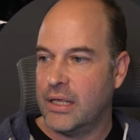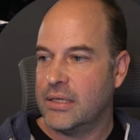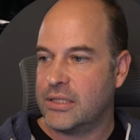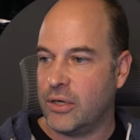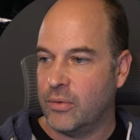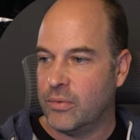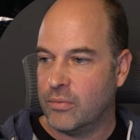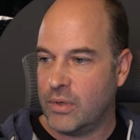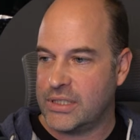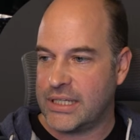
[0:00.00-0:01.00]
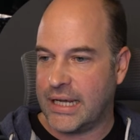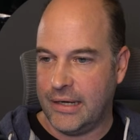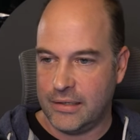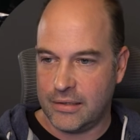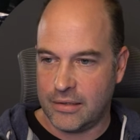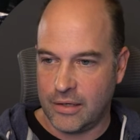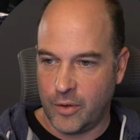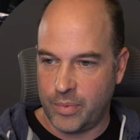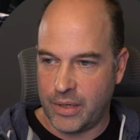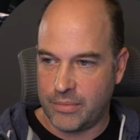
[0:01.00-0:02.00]
So once again, I'll
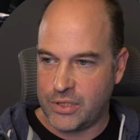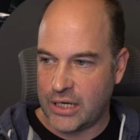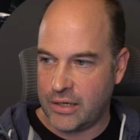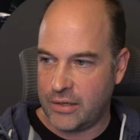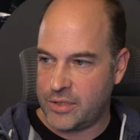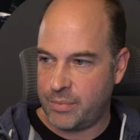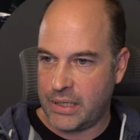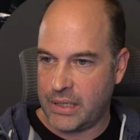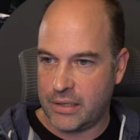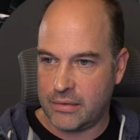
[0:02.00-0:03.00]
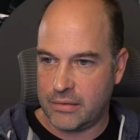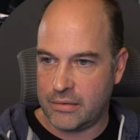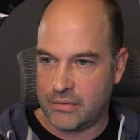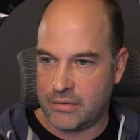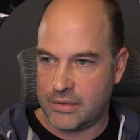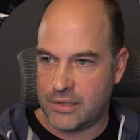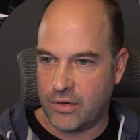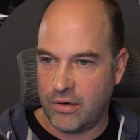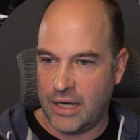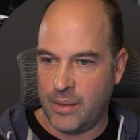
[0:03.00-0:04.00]
open up the shadows a bit,
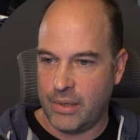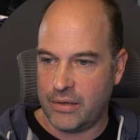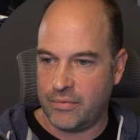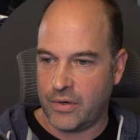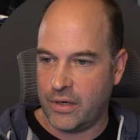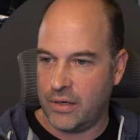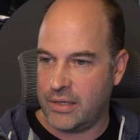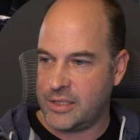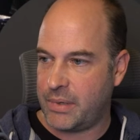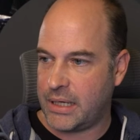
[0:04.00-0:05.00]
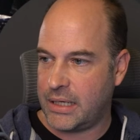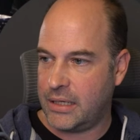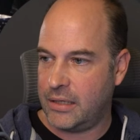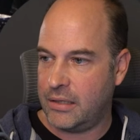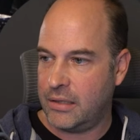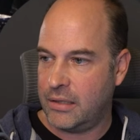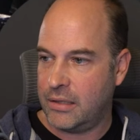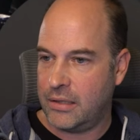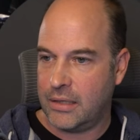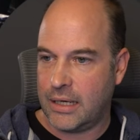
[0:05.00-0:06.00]
tiny bit of highlights back in,
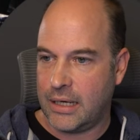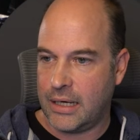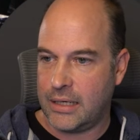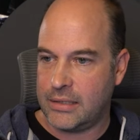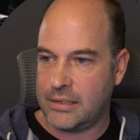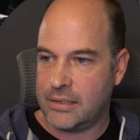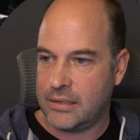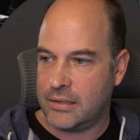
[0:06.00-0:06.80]
and